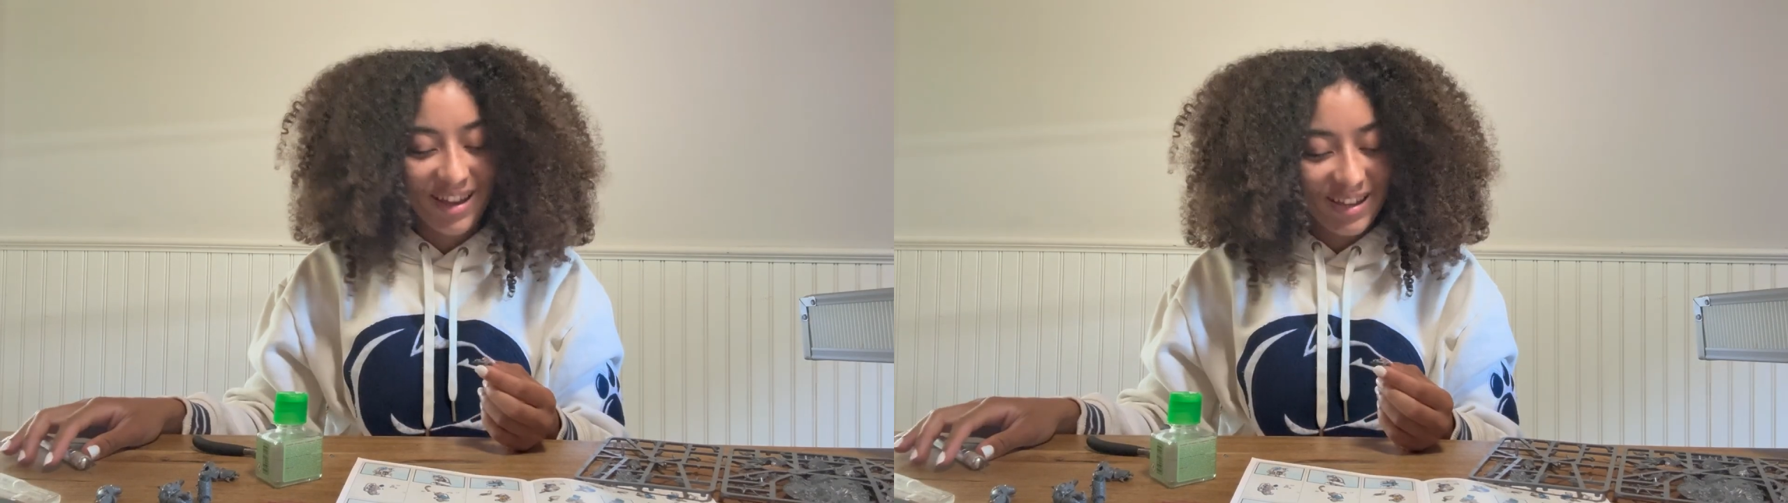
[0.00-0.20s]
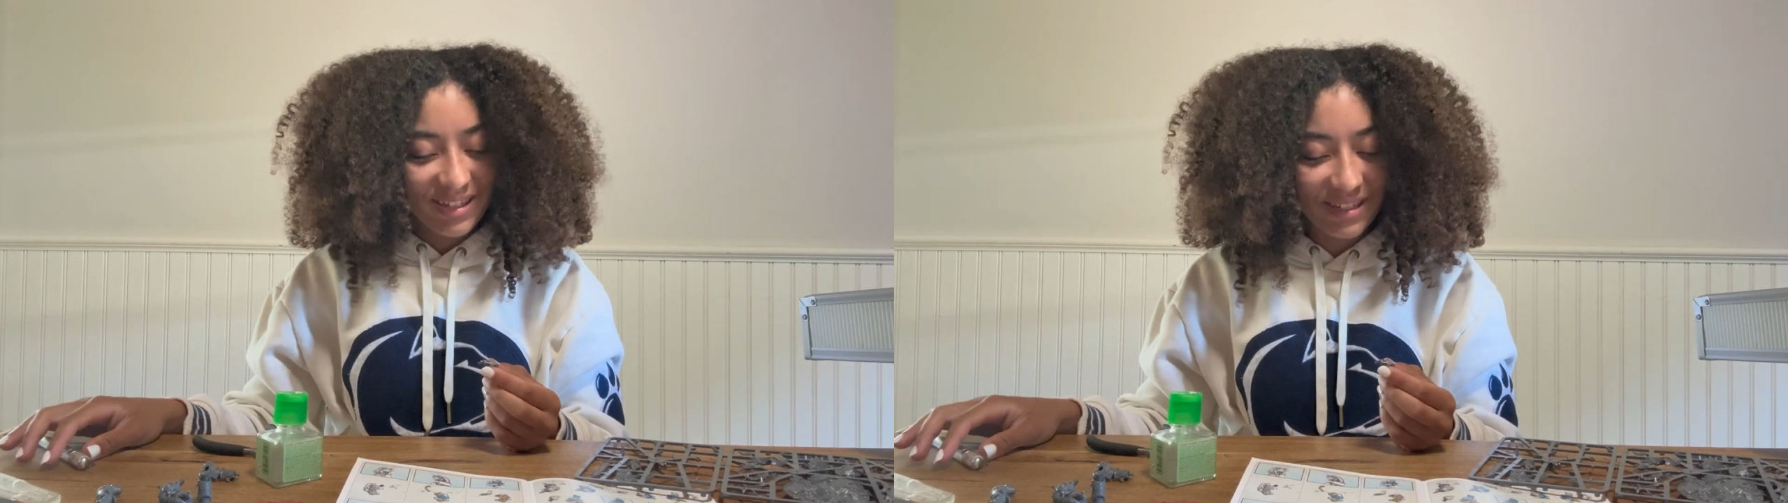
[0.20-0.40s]

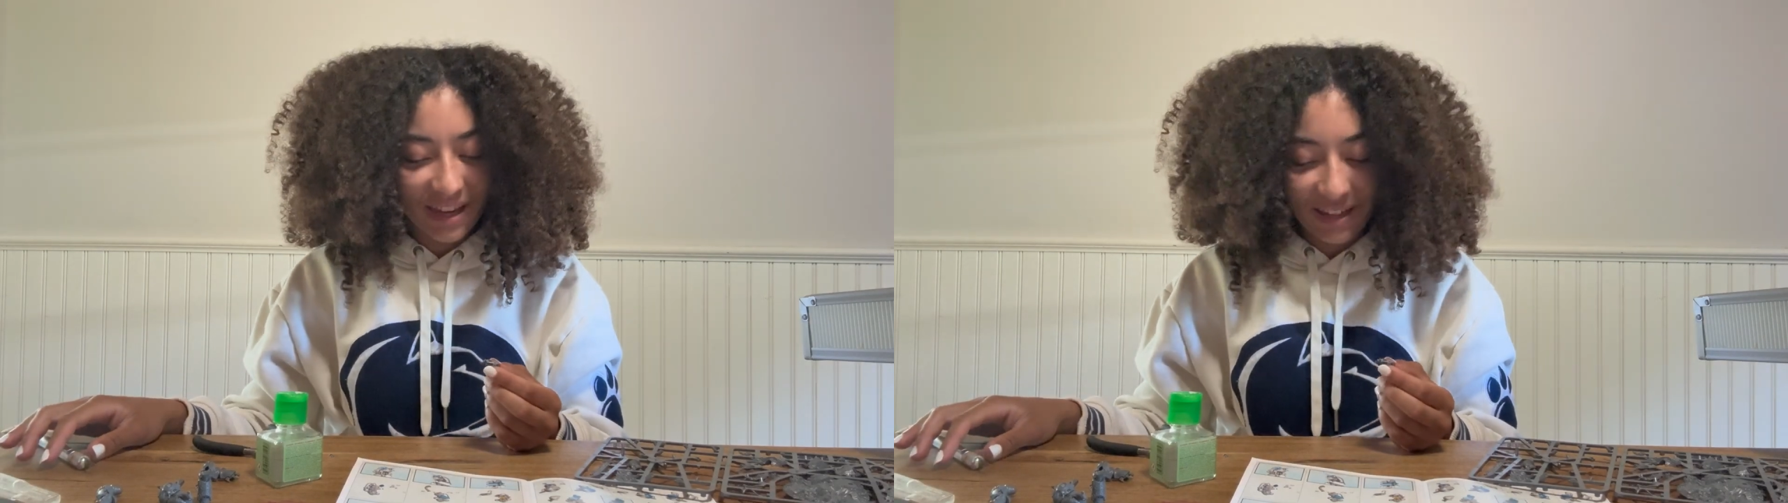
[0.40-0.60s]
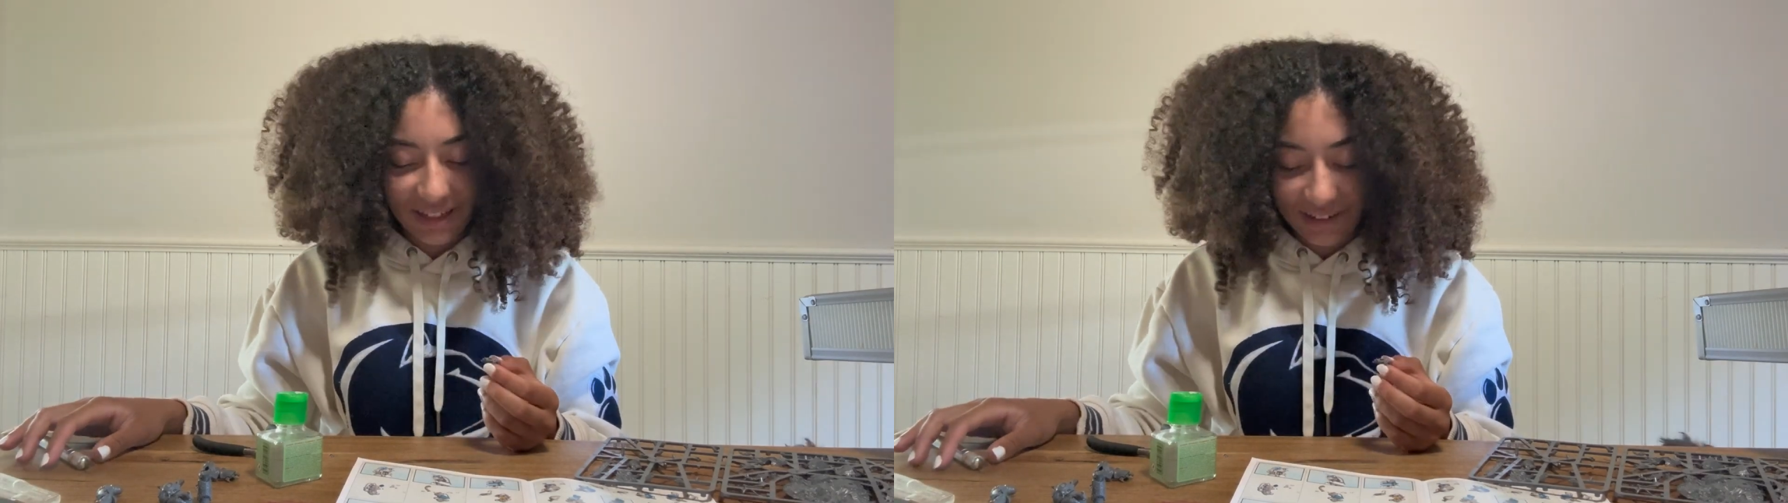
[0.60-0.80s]

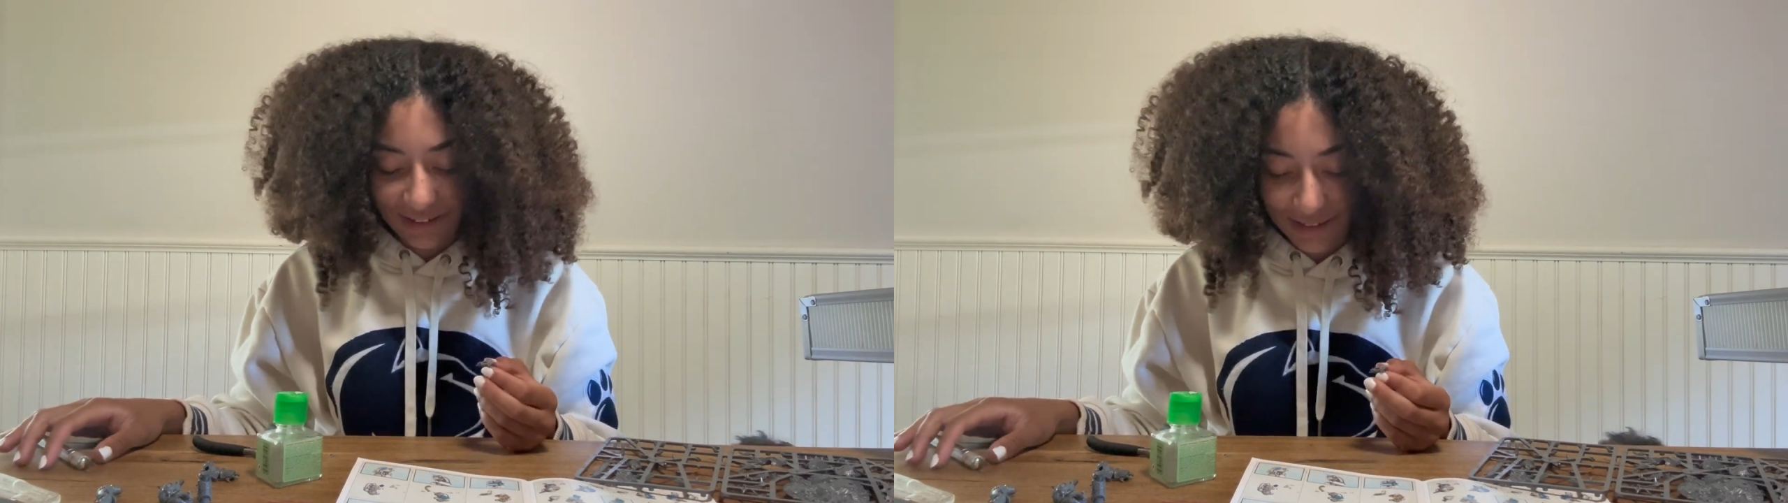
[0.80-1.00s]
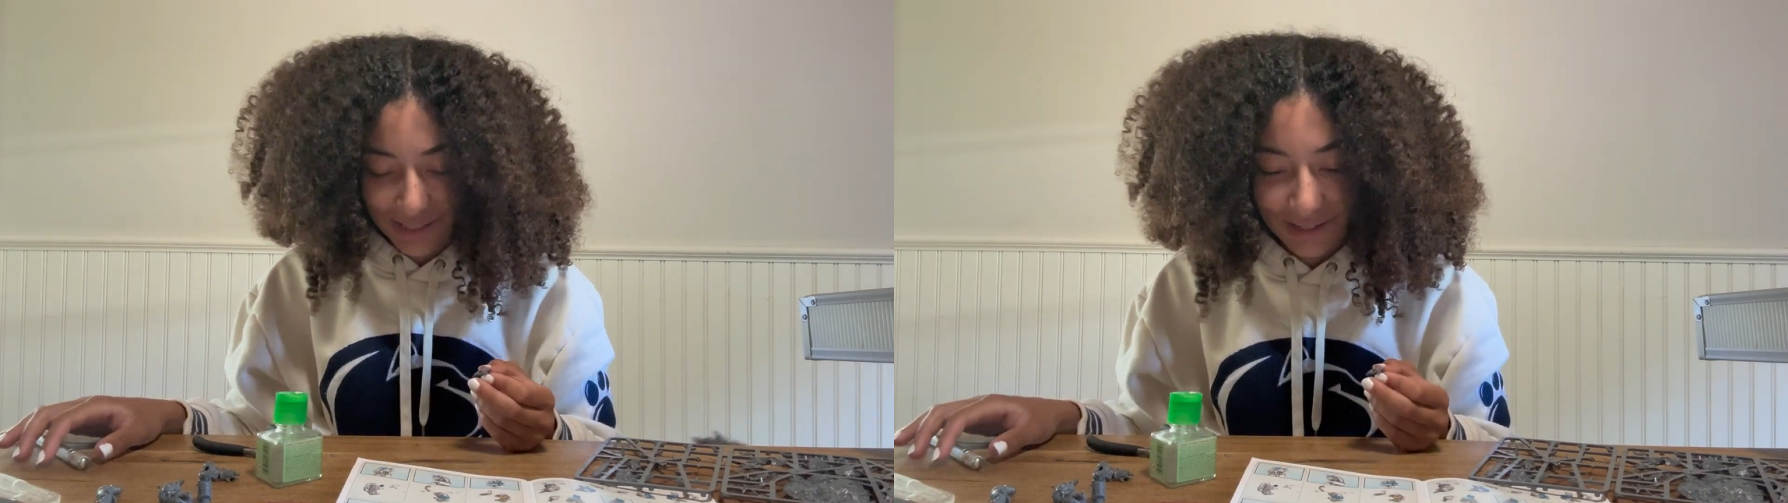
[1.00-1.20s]

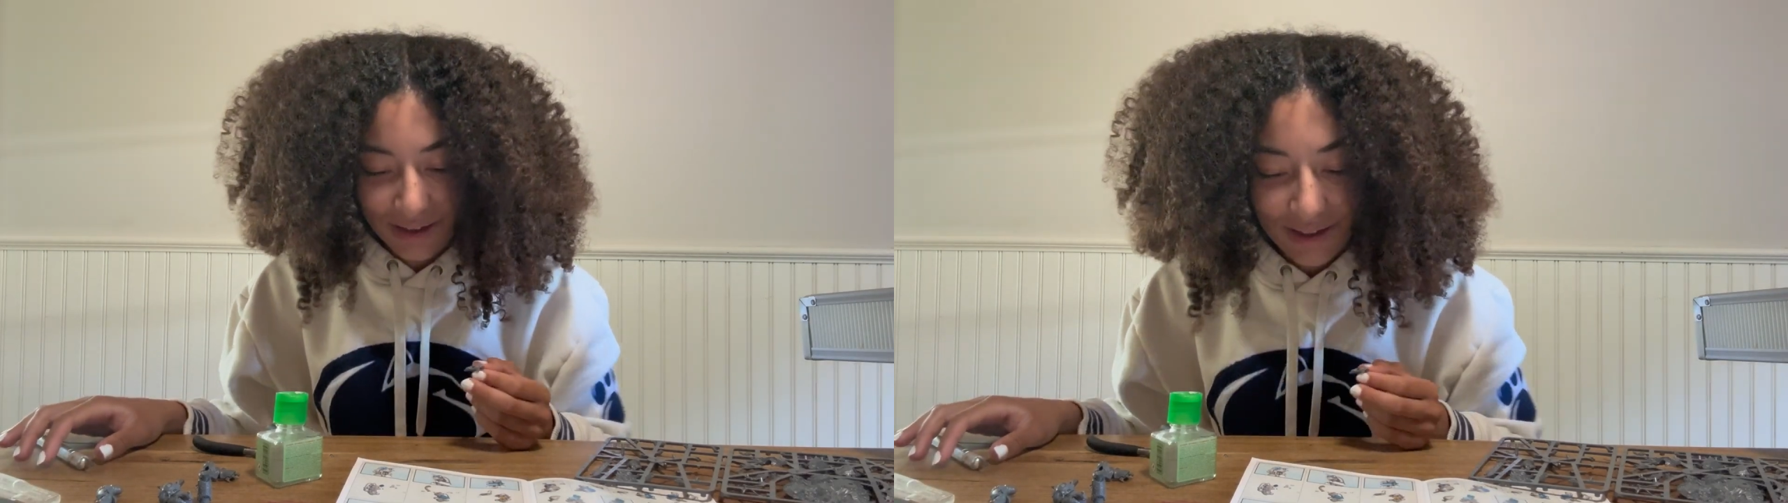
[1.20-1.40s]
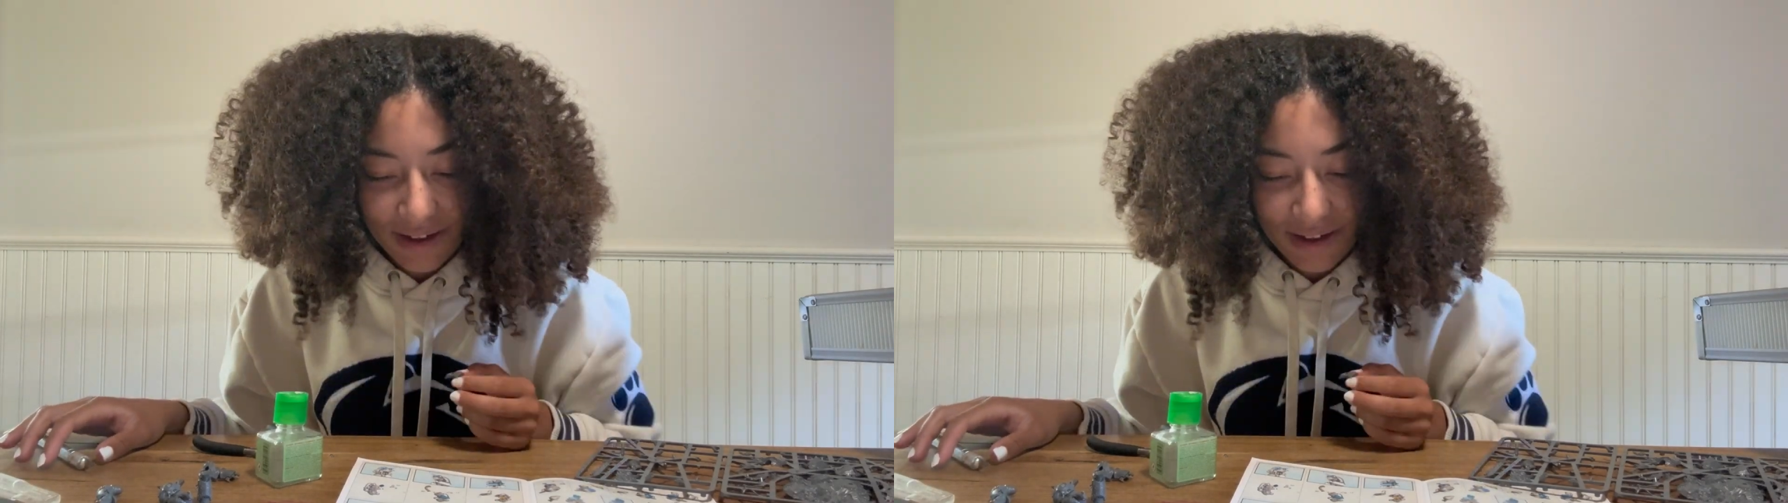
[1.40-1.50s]
Psychers,